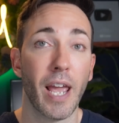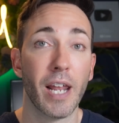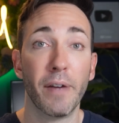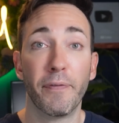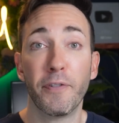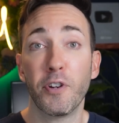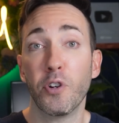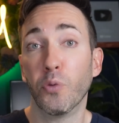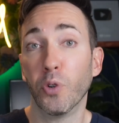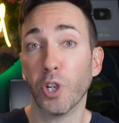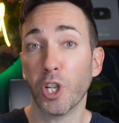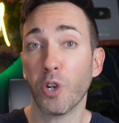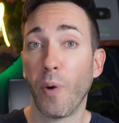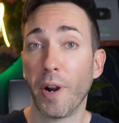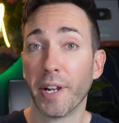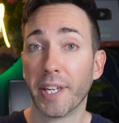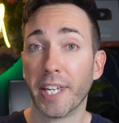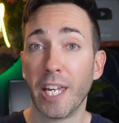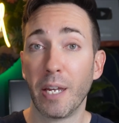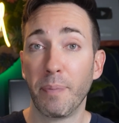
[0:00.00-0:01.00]
And if you really
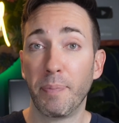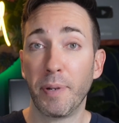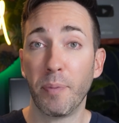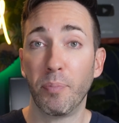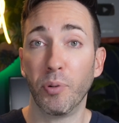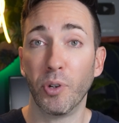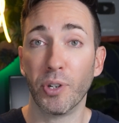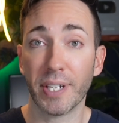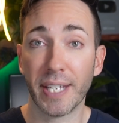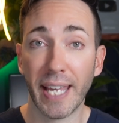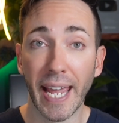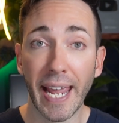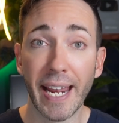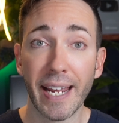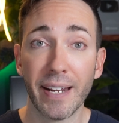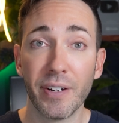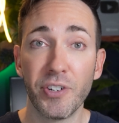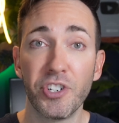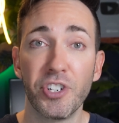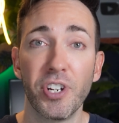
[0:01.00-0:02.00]
want to keep people
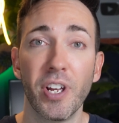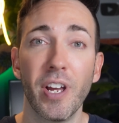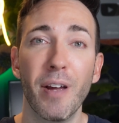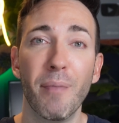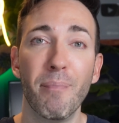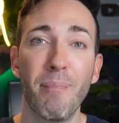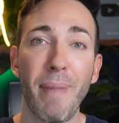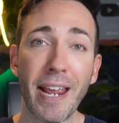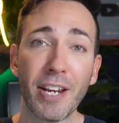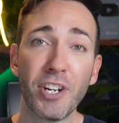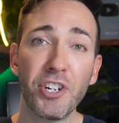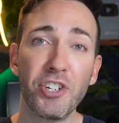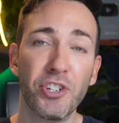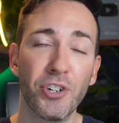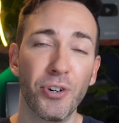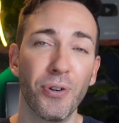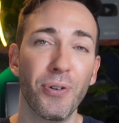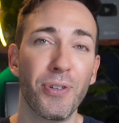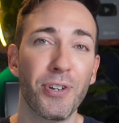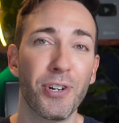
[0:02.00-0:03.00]
engaged, make
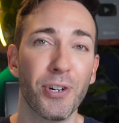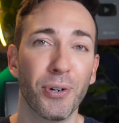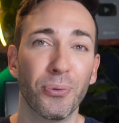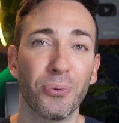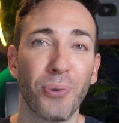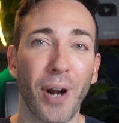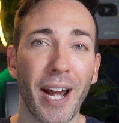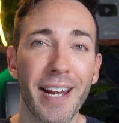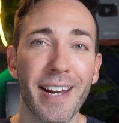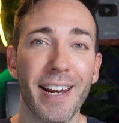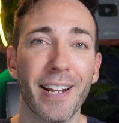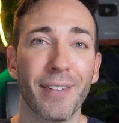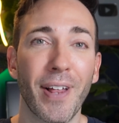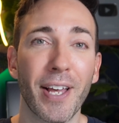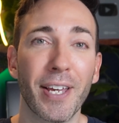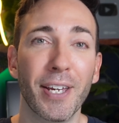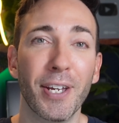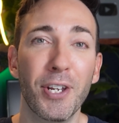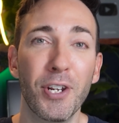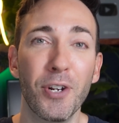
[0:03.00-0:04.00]
sure that you're writing
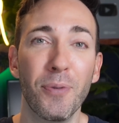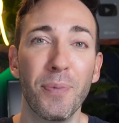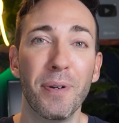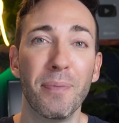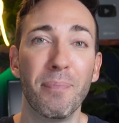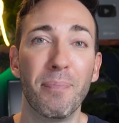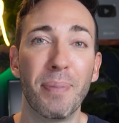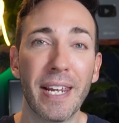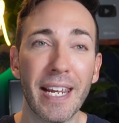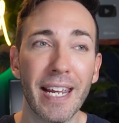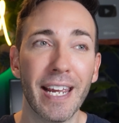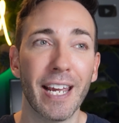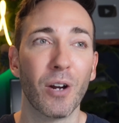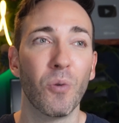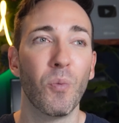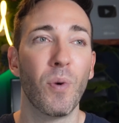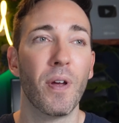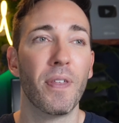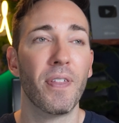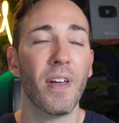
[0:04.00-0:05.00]
like a human
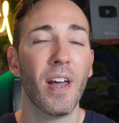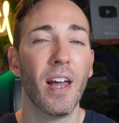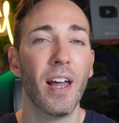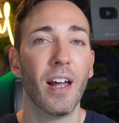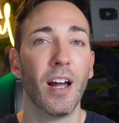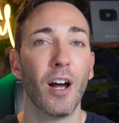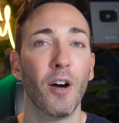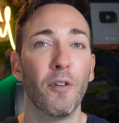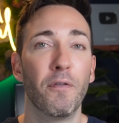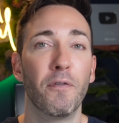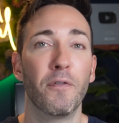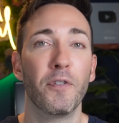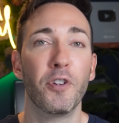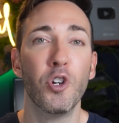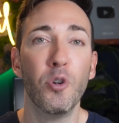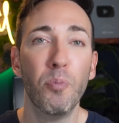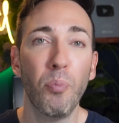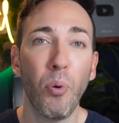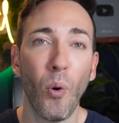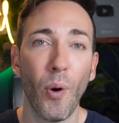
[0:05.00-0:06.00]
being with a
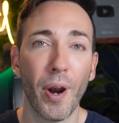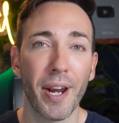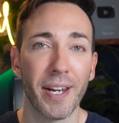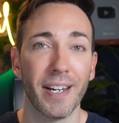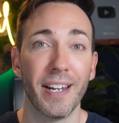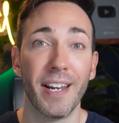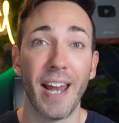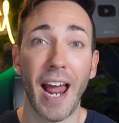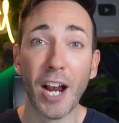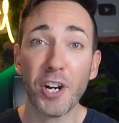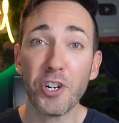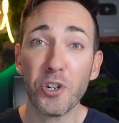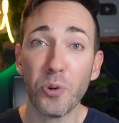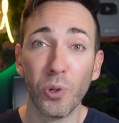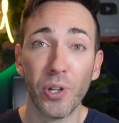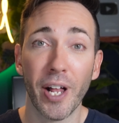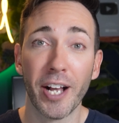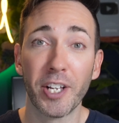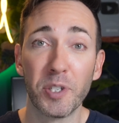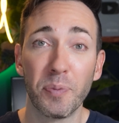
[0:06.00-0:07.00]
viewpoint and
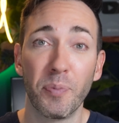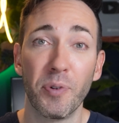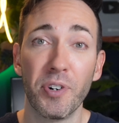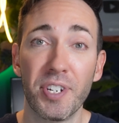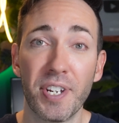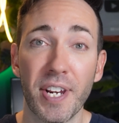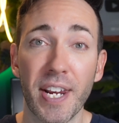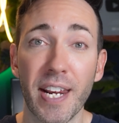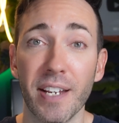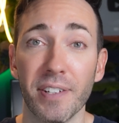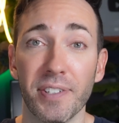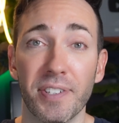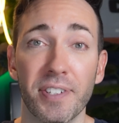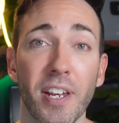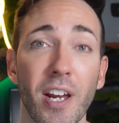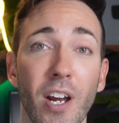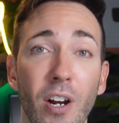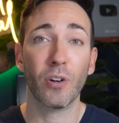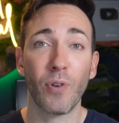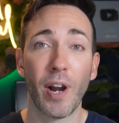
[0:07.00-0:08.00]
actual expertise,
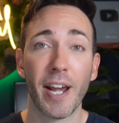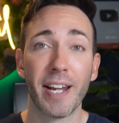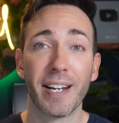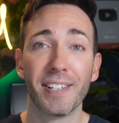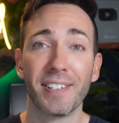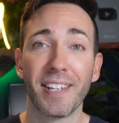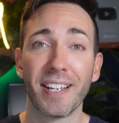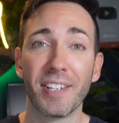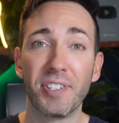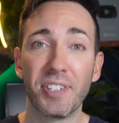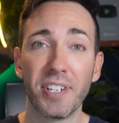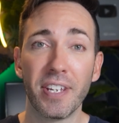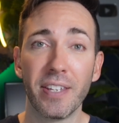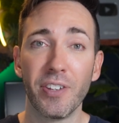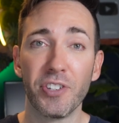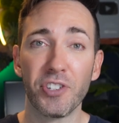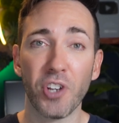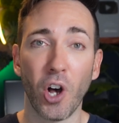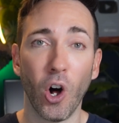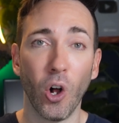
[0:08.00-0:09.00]
right? Because I see
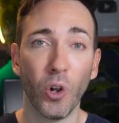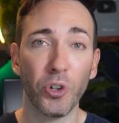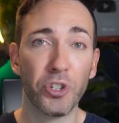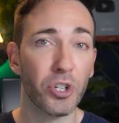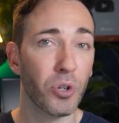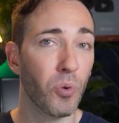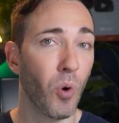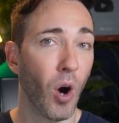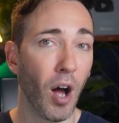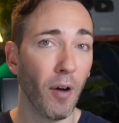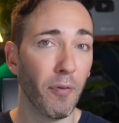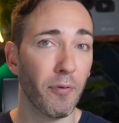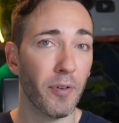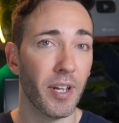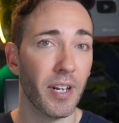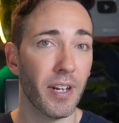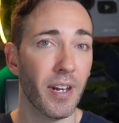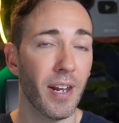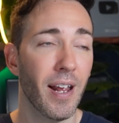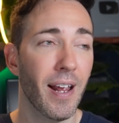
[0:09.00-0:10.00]
this all too
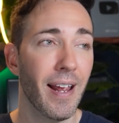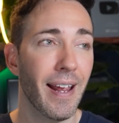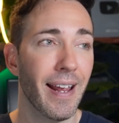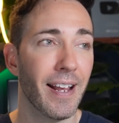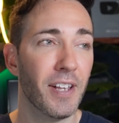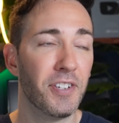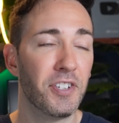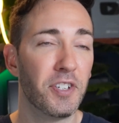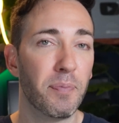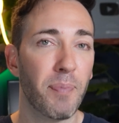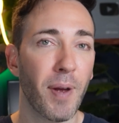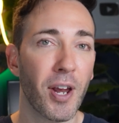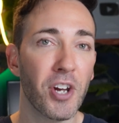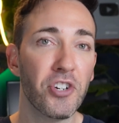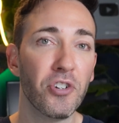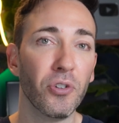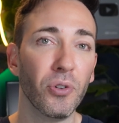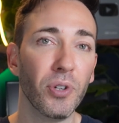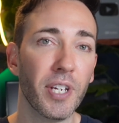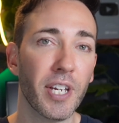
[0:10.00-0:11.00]
often,
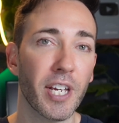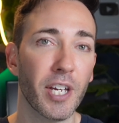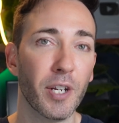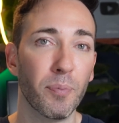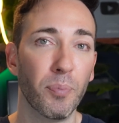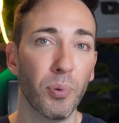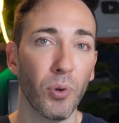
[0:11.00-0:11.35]
especially in